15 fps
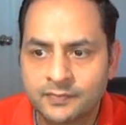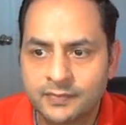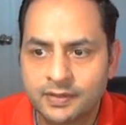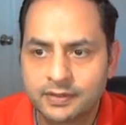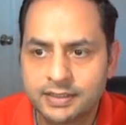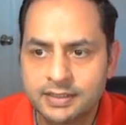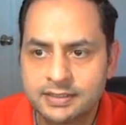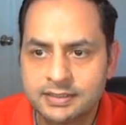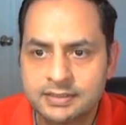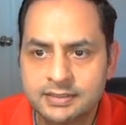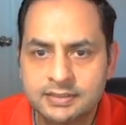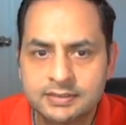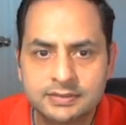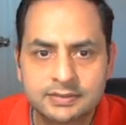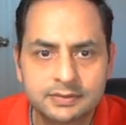Okay,
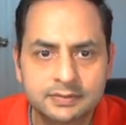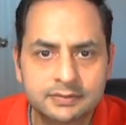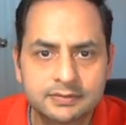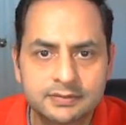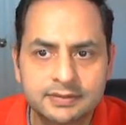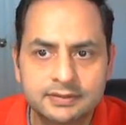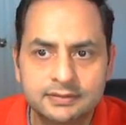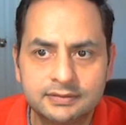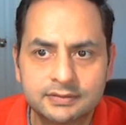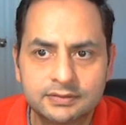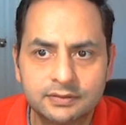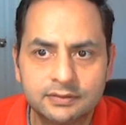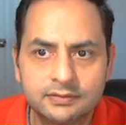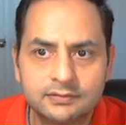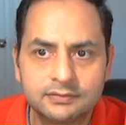so
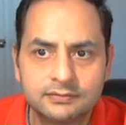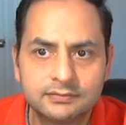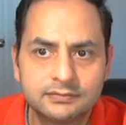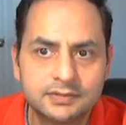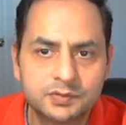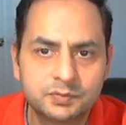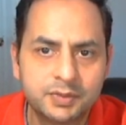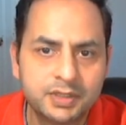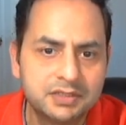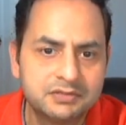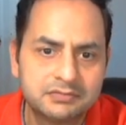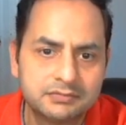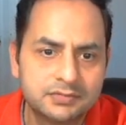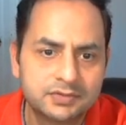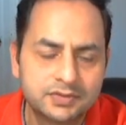it's pretty
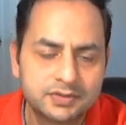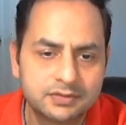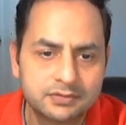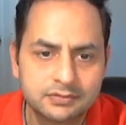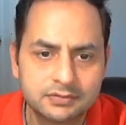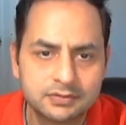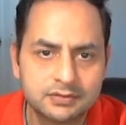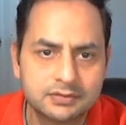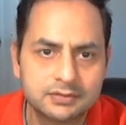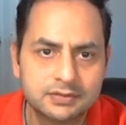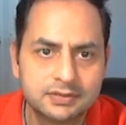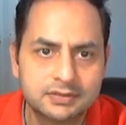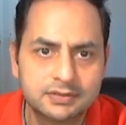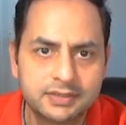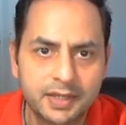
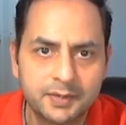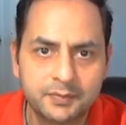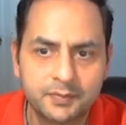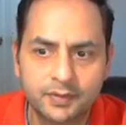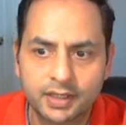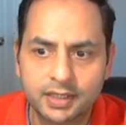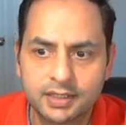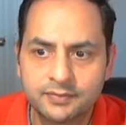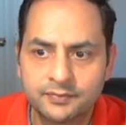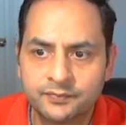same. Okay,